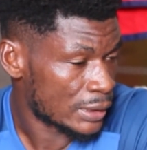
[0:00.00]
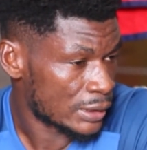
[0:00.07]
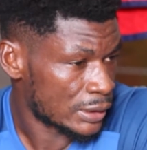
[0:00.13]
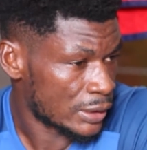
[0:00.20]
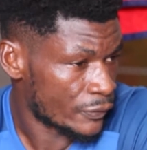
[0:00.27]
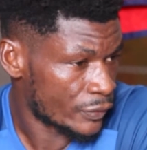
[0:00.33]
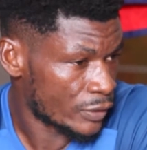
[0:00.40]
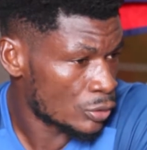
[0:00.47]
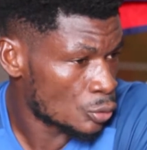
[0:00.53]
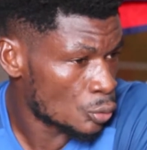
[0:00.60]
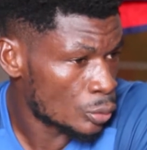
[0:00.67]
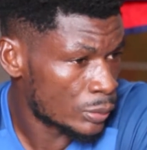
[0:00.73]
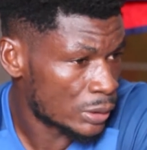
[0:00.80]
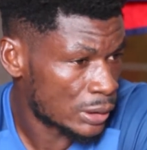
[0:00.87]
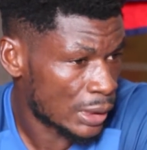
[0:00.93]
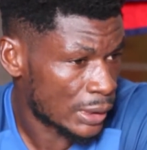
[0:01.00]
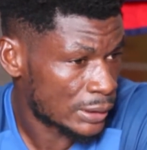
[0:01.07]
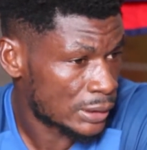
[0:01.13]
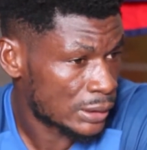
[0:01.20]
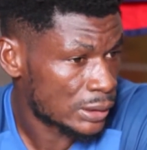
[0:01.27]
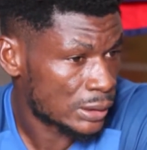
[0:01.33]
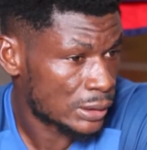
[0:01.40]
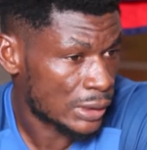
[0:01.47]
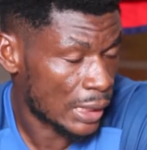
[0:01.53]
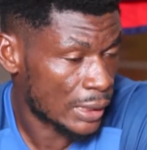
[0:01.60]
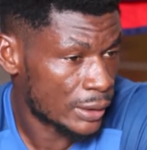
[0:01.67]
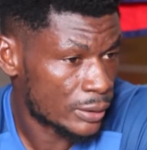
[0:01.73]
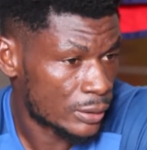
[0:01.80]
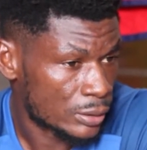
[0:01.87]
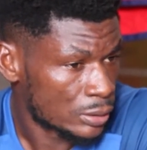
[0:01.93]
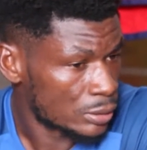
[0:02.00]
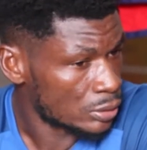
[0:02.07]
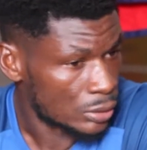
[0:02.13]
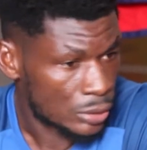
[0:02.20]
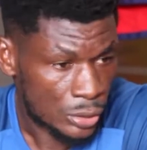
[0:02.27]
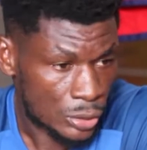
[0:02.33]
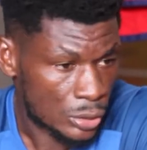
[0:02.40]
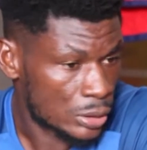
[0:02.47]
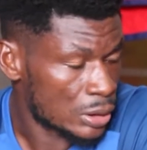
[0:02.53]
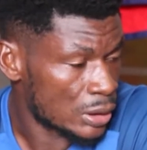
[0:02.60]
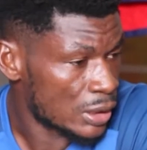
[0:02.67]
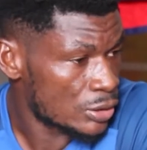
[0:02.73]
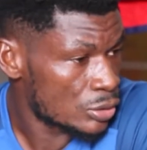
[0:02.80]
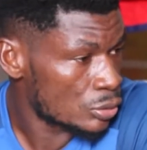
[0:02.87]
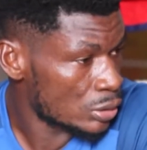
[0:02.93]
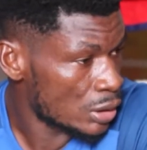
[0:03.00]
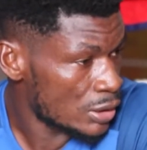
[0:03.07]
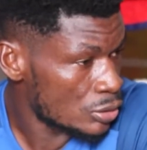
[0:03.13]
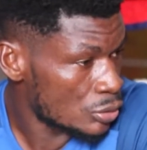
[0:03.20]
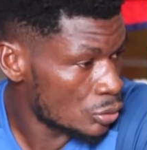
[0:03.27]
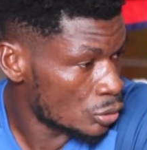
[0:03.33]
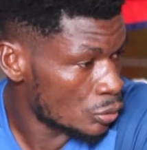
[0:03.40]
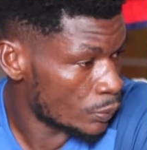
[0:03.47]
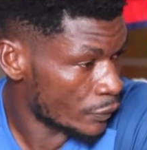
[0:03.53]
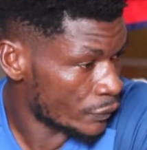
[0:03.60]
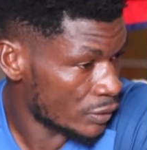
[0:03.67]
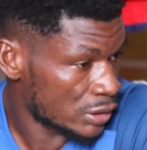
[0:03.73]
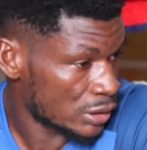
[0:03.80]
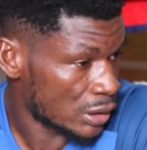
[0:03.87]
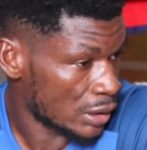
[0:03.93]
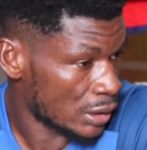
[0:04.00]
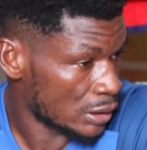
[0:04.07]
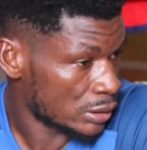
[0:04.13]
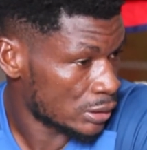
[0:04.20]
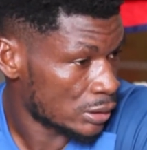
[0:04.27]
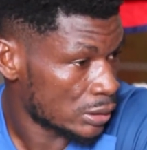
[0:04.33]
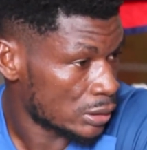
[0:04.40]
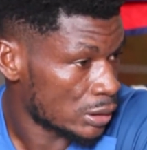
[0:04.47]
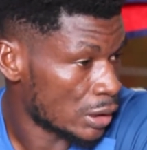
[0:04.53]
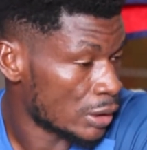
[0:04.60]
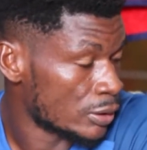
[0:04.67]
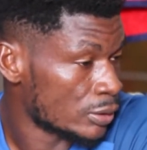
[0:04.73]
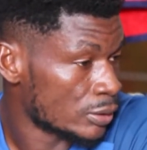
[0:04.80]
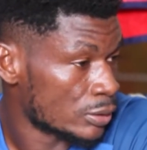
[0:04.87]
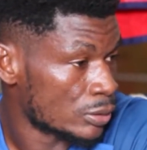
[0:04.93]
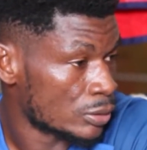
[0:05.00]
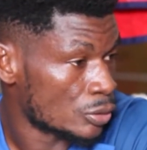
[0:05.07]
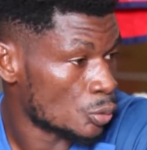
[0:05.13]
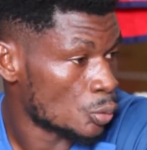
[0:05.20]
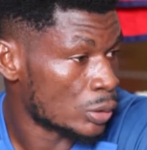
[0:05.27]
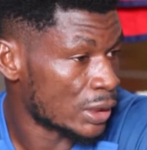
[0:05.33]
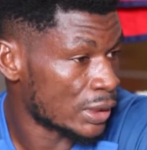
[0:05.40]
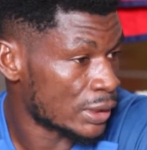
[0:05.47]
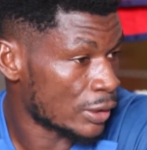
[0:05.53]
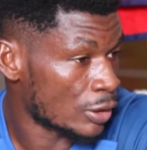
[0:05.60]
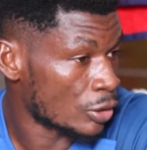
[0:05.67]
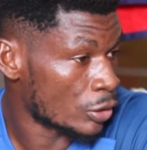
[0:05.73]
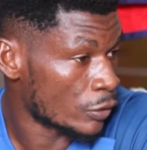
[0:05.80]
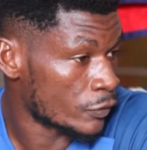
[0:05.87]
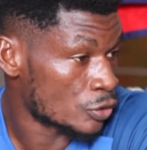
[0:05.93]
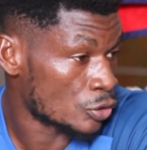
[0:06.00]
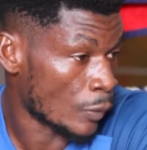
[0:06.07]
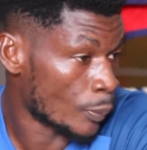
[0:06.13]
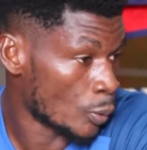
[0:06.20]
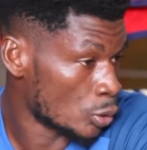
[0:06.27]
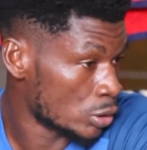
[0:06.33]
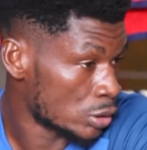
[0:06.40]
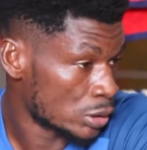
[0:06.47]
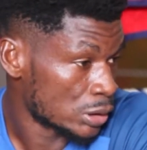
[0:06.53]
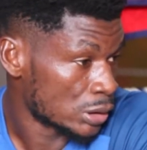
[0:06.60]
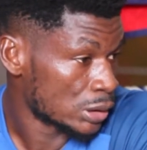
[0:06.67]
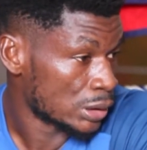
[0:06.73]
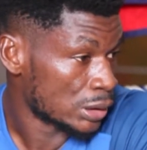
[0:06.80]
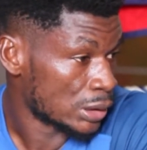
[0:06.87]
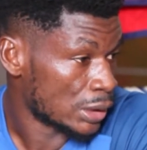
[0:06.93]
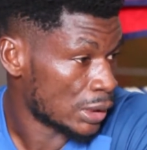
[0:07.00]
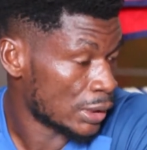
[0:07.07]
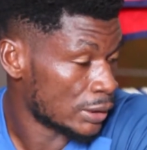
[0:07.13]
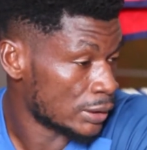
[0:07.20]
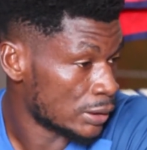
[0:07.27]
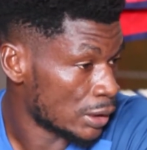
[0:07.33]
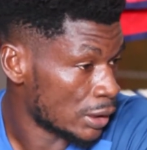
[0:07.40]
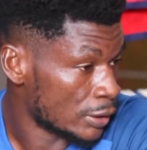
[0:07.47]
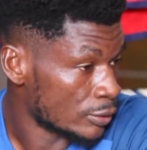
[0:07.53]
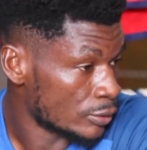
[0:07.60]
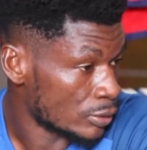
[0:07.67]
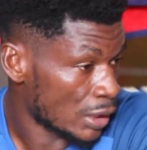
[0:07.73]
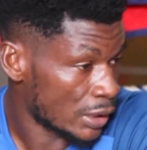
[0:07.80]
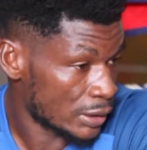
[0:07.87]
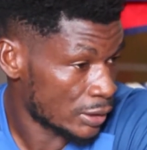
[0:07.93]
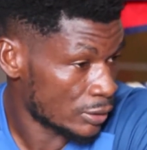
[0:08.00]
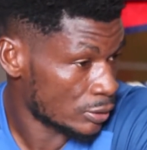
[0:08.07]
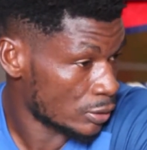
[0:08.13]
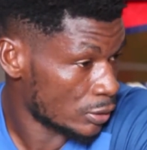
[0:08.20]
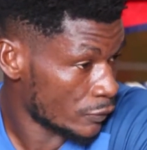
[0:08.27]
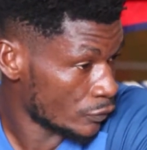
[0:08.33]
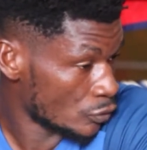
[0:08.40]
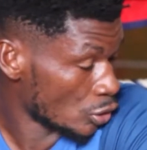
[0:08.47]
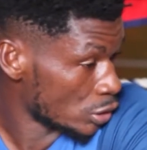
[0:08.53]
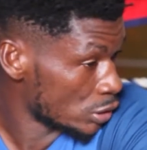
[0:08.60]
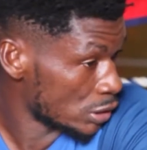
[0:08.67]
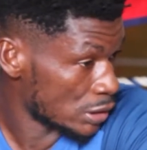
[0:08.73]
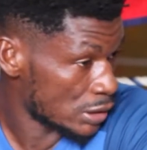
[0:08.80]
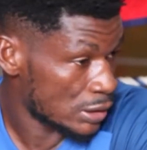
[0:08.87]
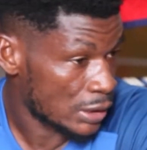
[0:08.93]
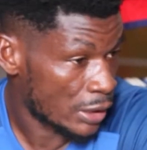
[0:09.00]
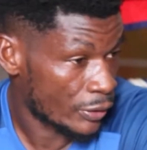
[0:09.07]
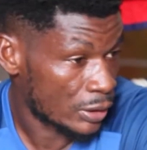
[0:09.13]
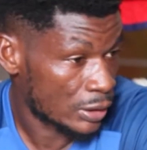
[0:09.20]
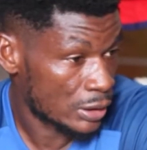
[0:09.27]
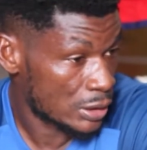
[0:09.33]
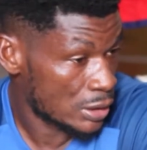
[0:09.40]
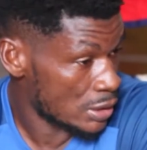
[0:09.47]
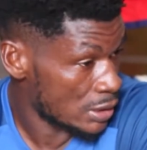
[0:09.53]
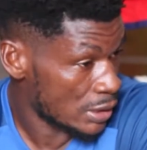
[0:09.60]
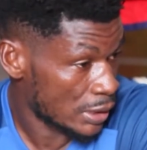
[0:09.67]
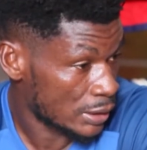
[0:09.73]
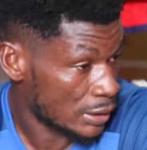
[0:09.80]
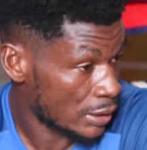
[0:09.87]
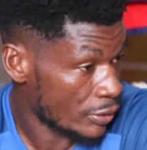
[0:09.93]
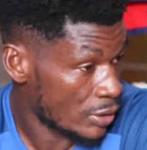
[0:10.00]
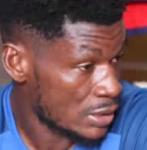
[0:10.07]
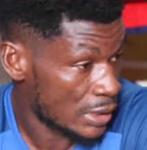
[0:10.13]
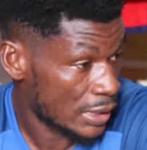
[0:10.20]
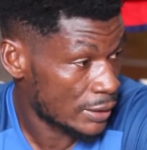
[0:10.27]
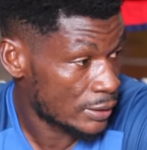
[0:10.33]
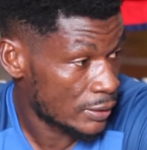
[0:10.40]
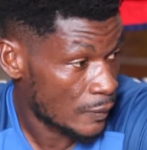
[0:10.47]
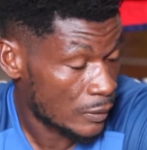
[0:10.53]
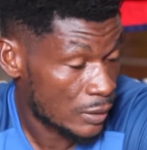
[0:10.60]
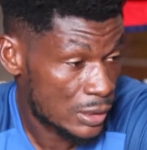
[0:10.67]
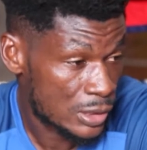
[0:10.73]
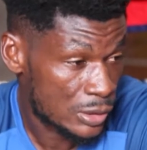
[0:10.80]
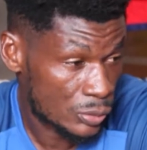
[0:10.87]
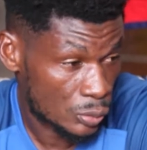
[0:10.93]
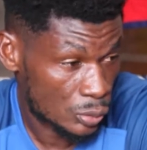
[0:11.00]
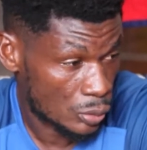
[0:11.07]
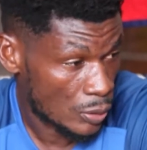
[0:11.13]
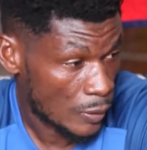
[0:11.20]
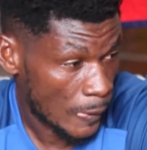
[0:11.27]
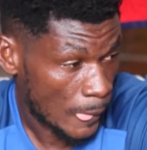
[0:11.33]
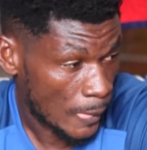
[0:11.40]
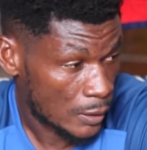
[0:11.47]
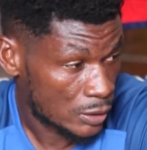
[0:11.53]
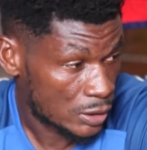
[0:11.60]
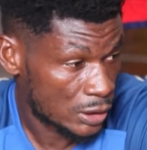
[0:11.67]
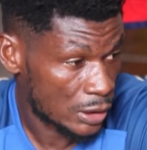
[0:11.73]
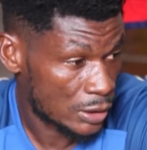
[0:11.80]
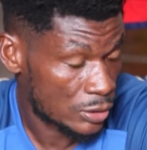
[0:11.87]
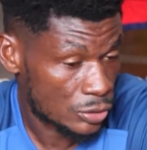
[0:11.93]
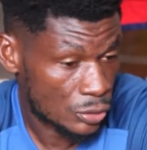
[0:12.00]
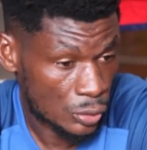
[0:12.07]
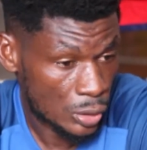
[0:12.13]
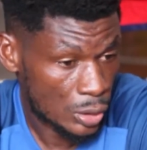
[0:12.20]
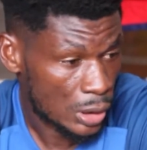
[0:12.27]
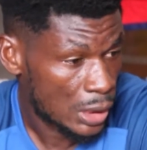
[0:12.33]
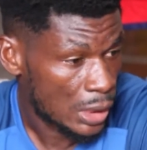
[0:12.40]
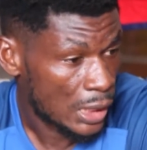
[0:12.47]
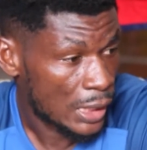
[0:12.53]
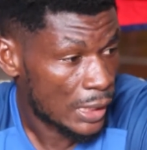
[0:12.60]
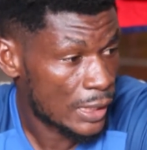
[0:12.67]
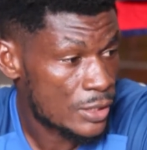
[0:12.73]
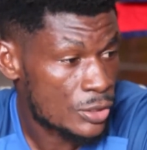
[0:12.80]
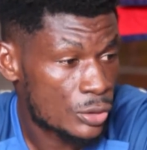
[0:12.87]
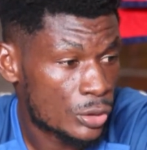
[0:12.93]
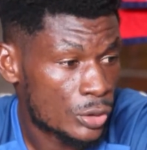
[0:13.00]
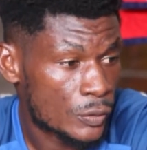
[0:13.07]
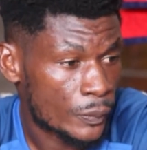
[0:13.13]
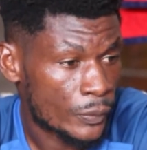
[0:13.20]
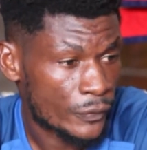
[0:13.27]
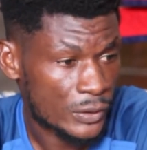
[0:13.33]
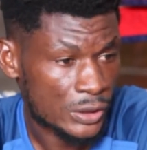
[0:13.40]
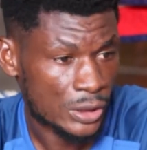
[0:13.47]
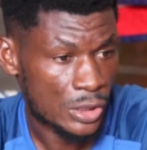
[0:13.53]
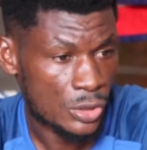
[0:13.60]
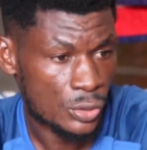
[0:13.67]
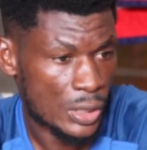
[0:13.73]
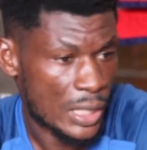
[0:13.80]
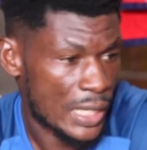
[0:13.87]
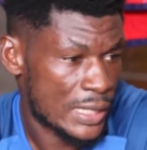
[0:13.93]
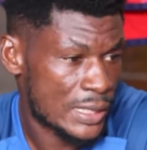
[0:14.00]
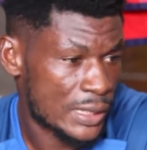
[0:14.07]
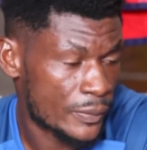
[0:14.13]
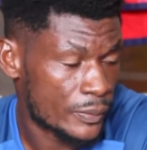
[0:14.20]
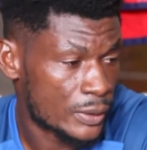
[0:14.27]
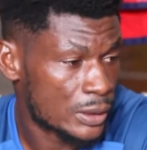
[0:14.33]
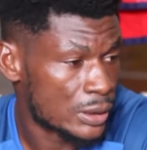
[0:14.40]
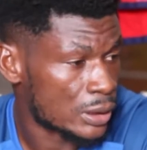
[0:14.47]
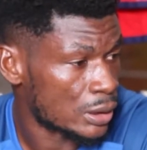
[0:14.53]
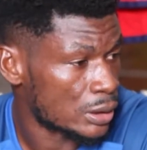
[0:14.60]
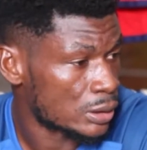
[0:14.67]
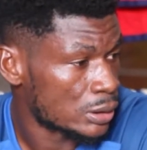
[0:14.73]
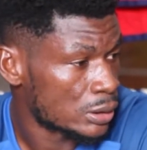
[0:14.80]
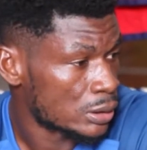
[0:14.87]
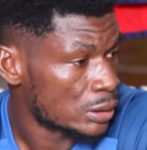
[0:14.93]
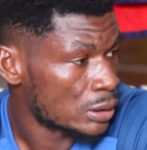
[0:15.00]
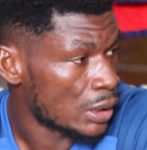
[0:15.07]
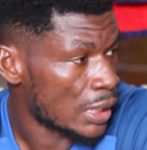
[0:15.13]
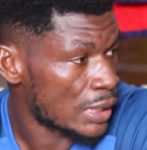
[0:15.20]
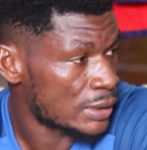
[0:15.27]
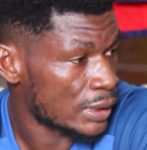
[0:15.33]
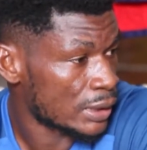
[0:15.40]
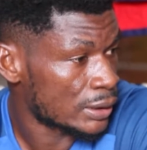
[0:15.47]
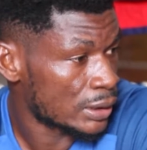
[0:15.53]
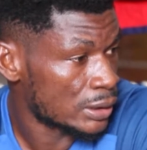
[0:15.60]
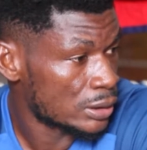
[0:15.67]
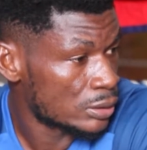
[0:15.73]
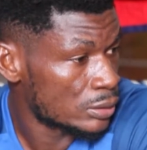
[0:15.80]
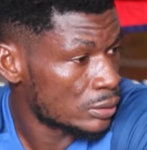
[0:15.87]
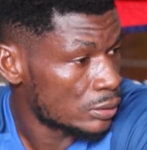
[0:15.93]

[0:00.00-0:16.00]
the friend told me that Charlie, let's let's go to professional, and you get a lot of support. And, and I think if God is uh, is at our side, things will change. So let's go to professional. So I accept it and. I started it